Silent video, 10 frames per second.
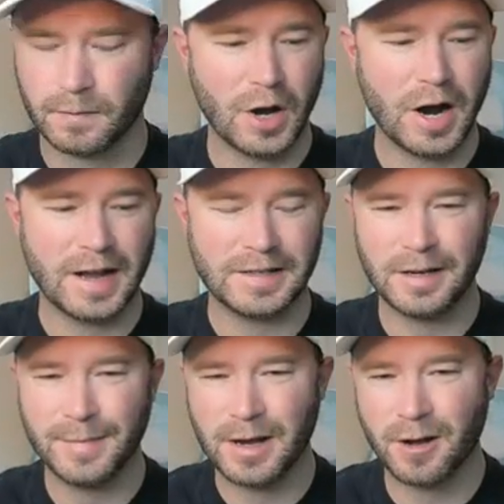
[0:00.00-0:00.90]
All right, guys,
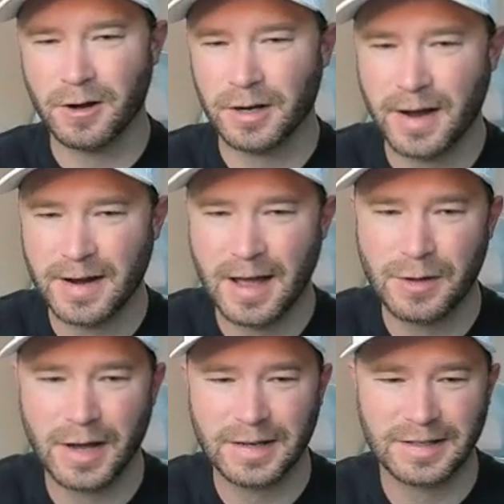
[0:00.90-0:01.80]
getting back on here right now,
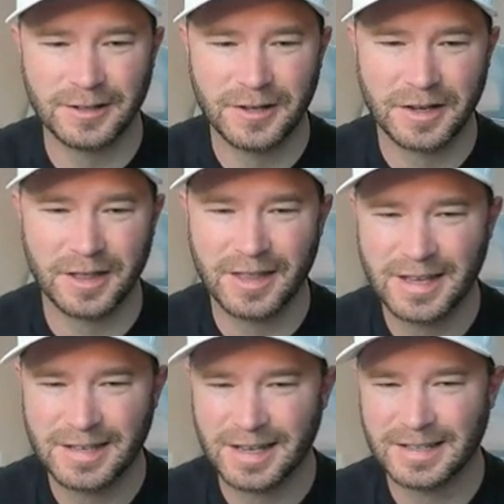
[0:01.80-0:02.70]
you guys can look.
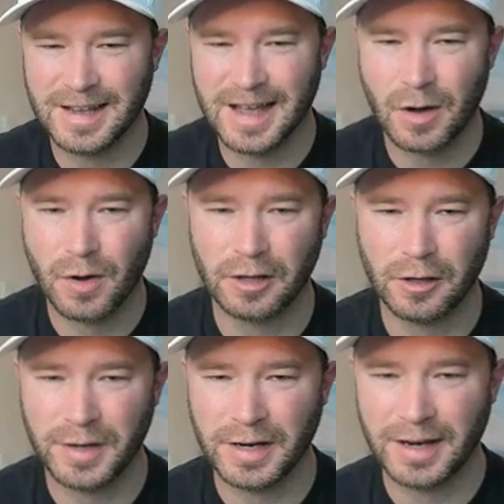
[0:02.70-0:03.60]
This is now
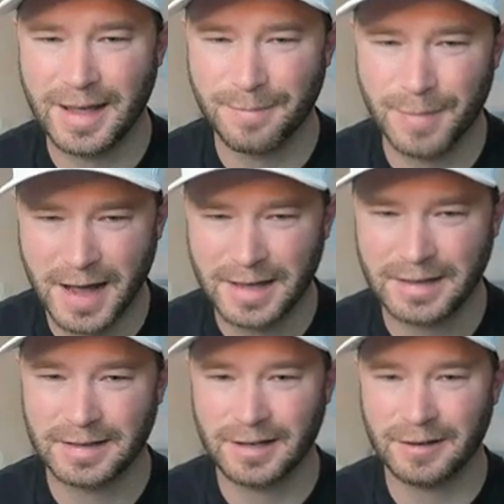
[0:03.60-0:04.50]
illuminating a buy
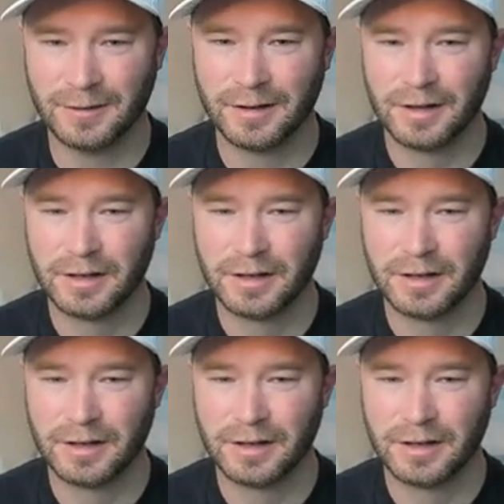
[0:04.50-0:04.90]
signal.